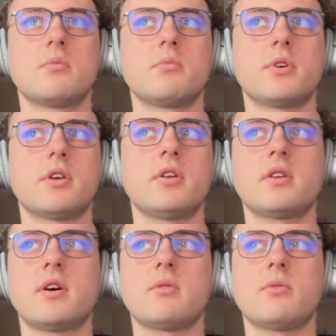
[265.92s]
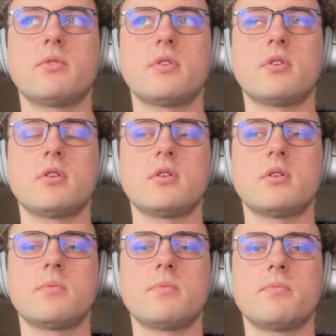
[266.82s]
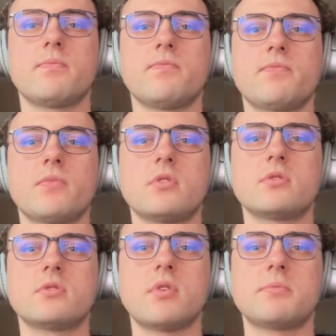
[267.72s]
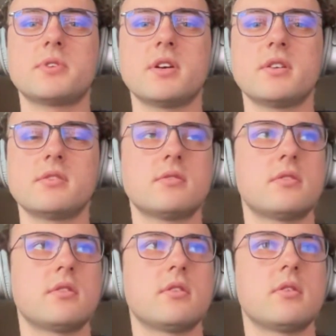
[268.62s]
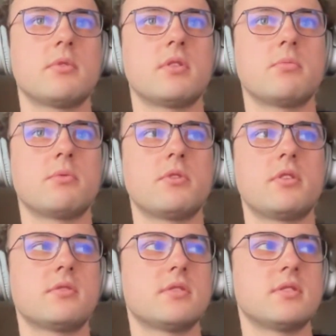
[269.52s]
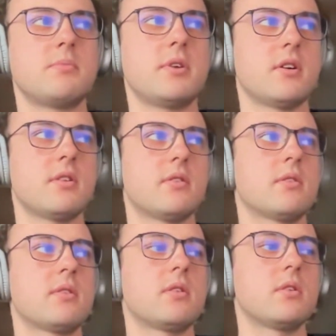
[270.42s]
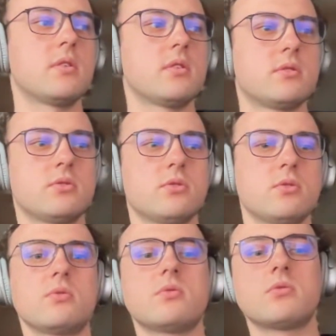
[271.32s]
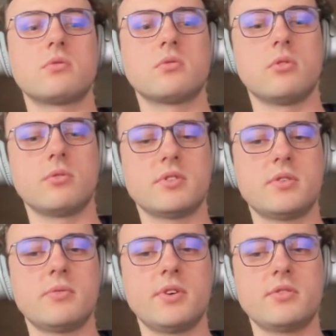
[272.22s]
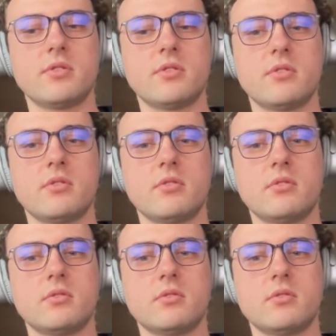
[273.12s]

bringing down the strap size in the Prometheus TSDB head. So all the series are